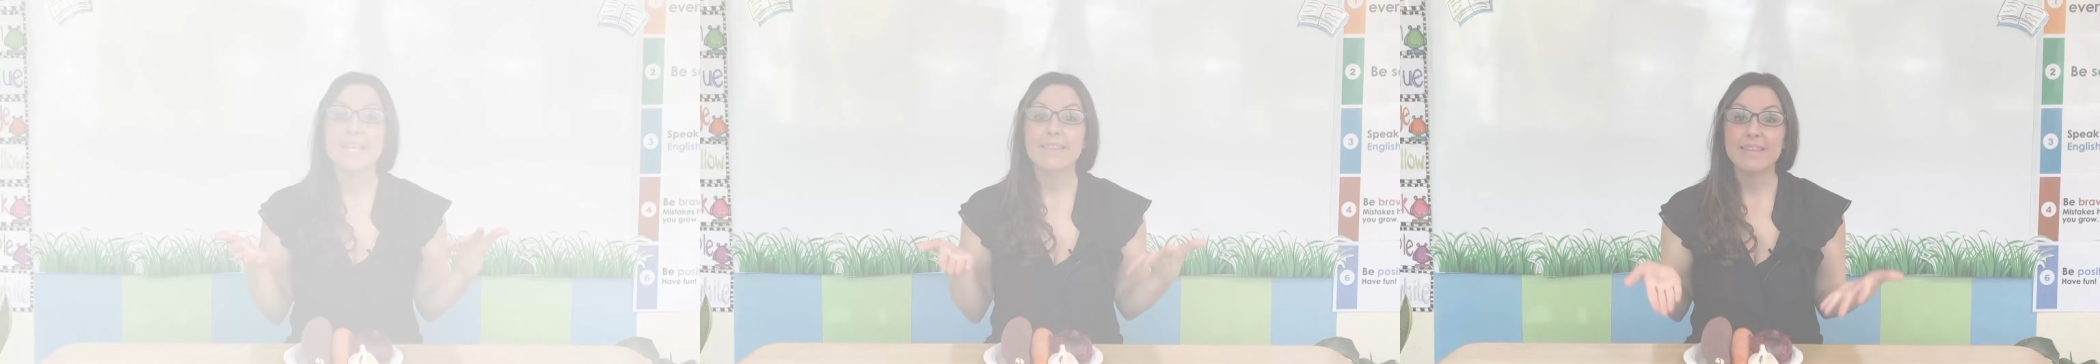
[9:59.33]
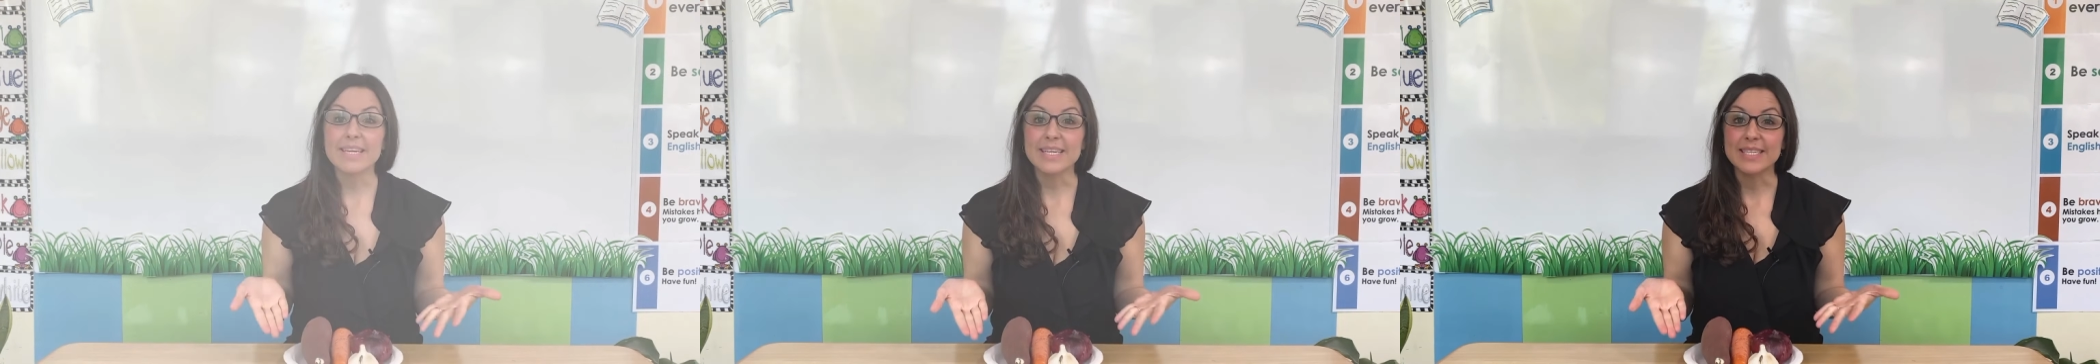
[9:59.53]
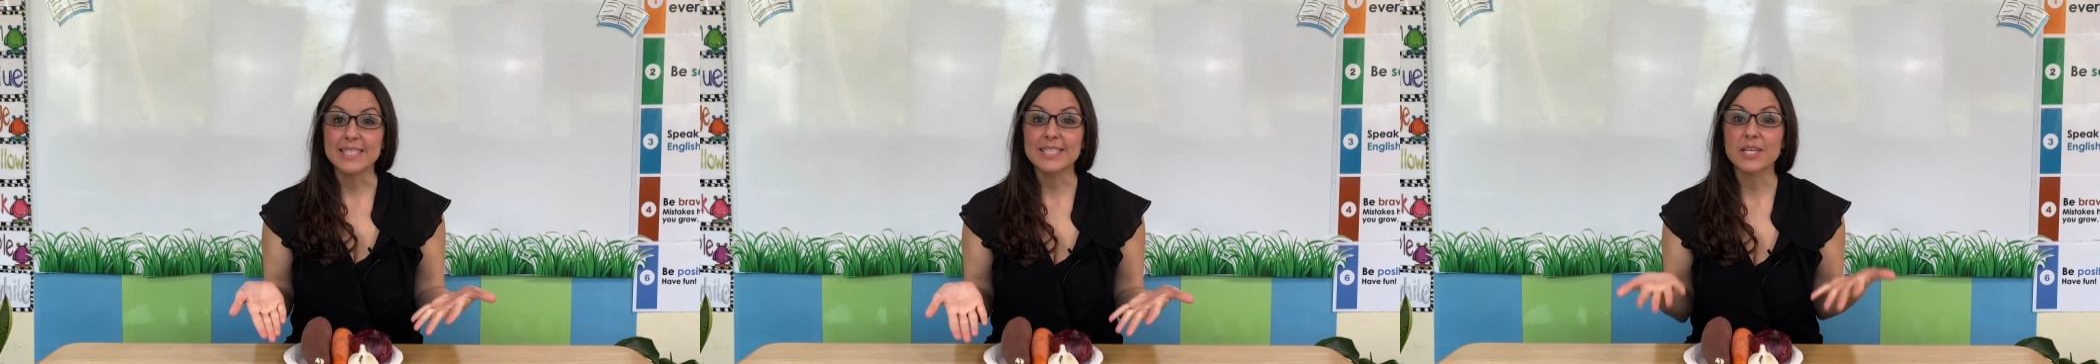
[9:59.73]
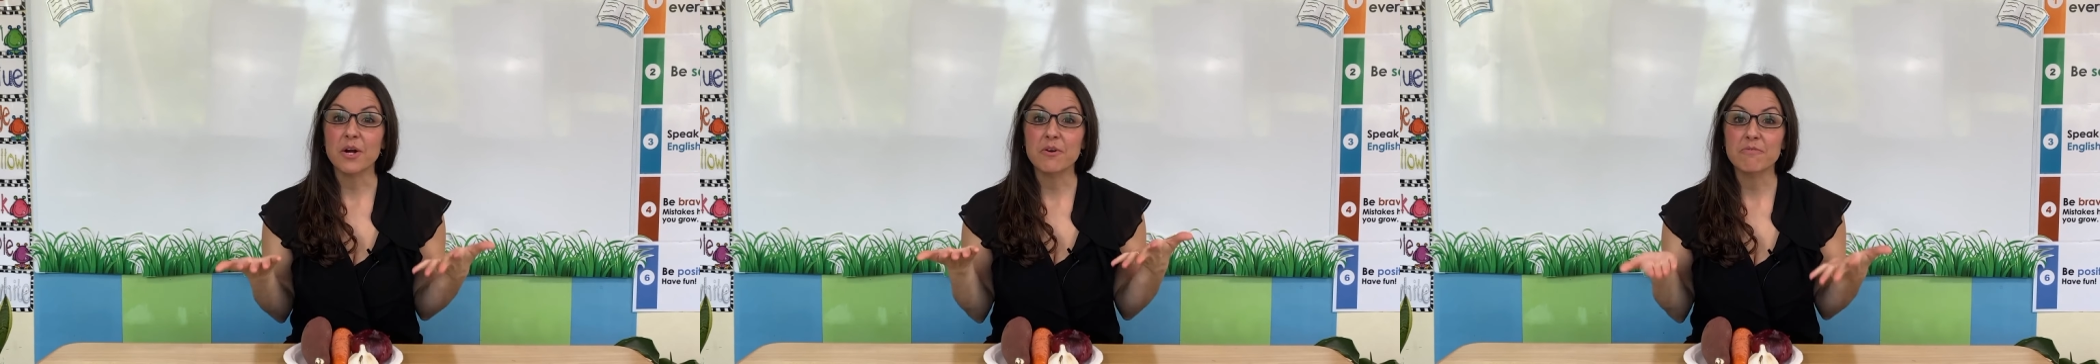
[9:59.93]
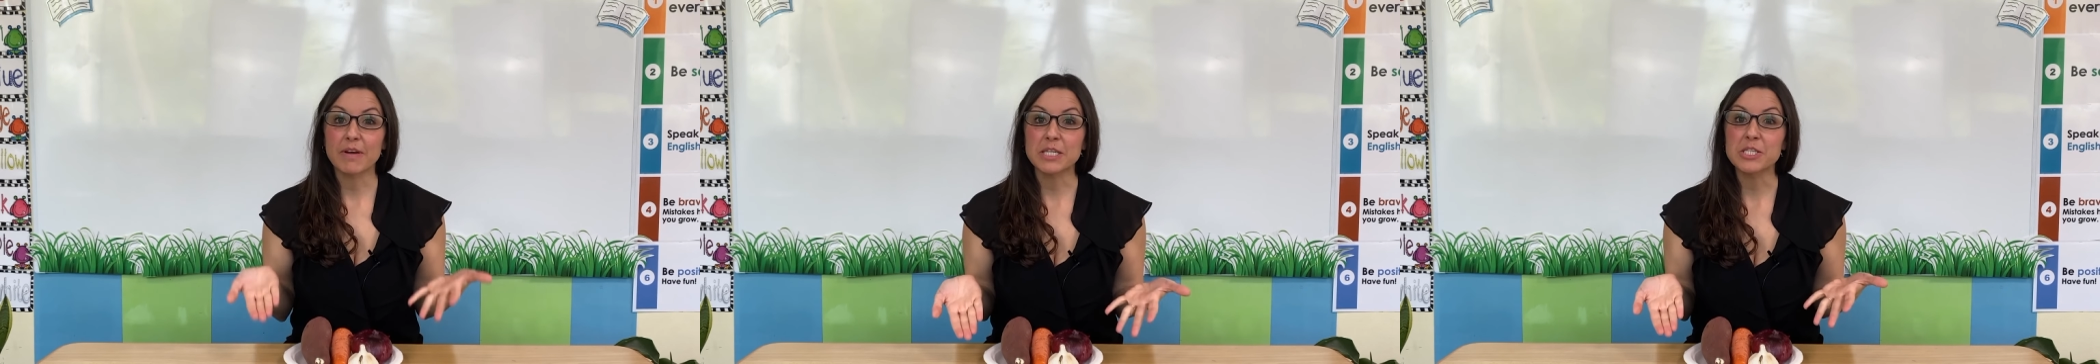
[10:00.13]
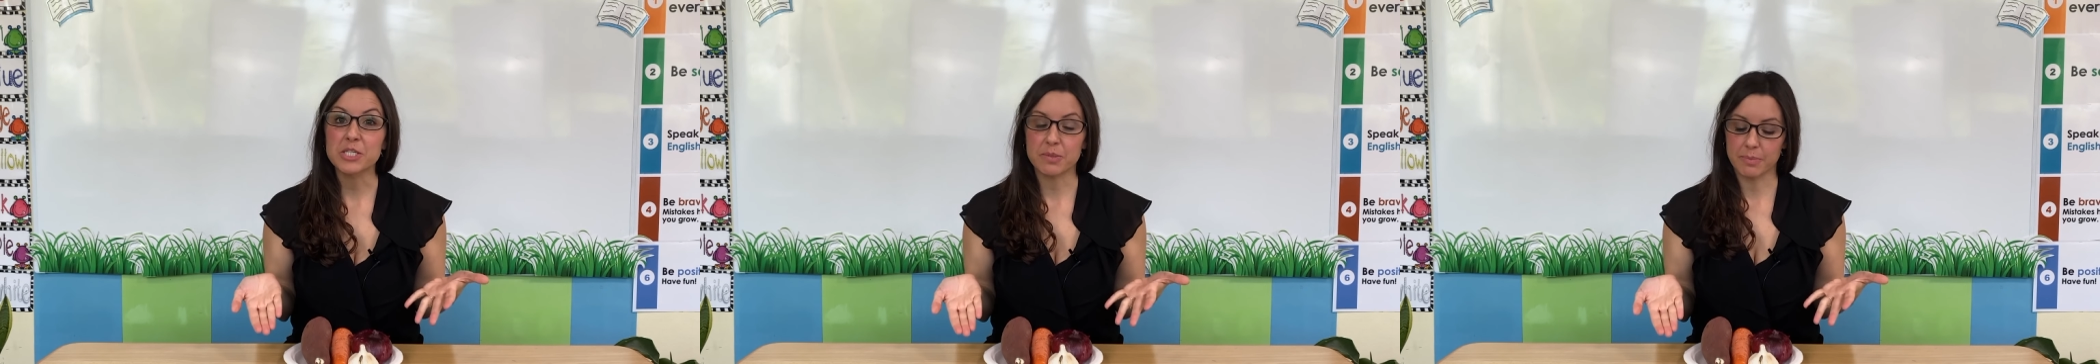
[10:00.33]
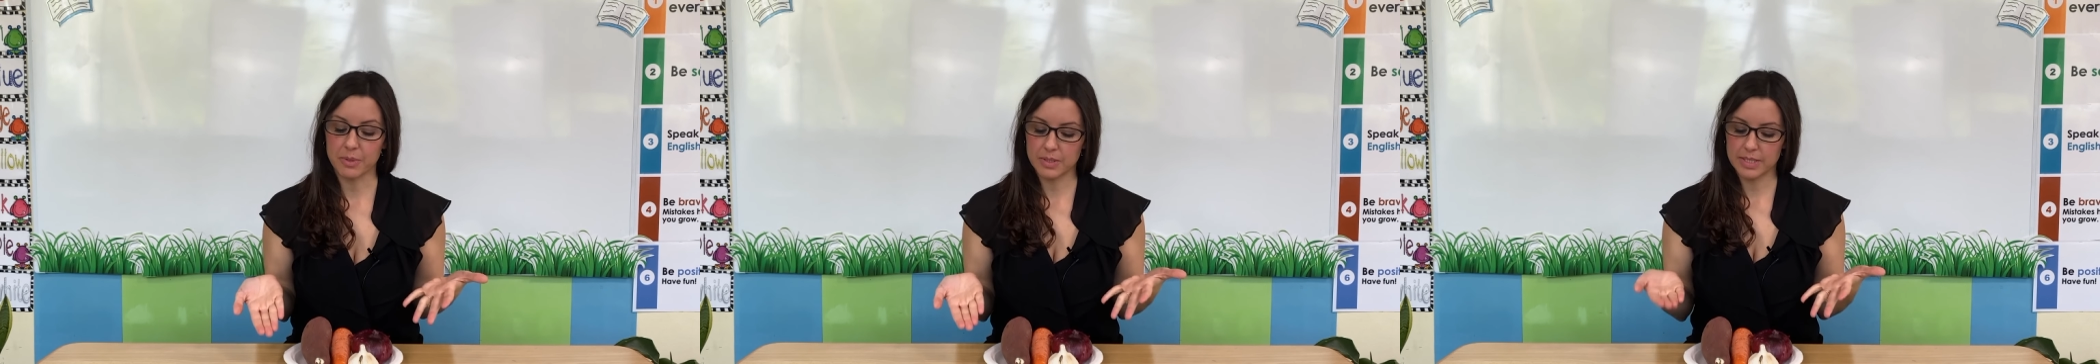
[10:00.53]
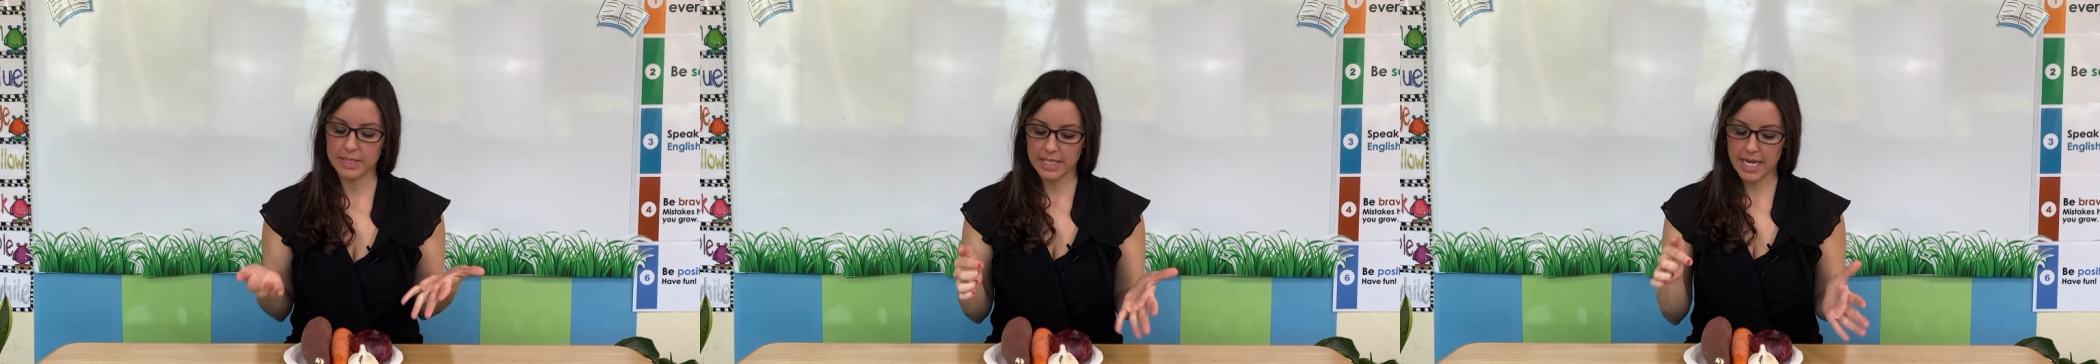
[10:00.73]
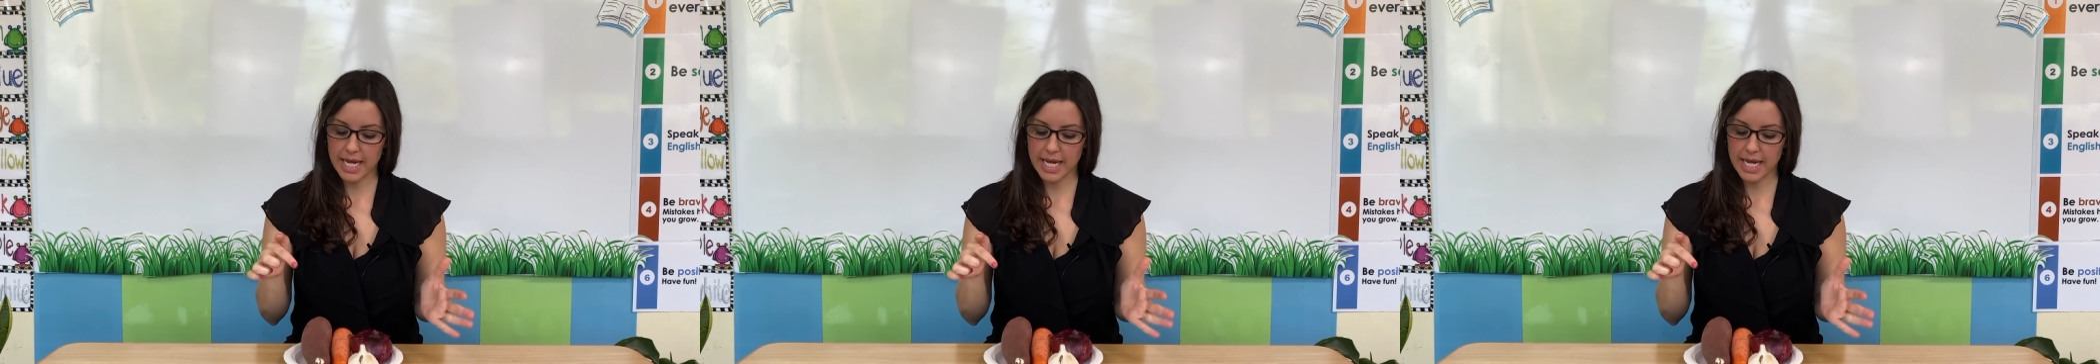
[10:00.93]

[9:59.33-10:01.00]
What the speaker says: These are vegetables.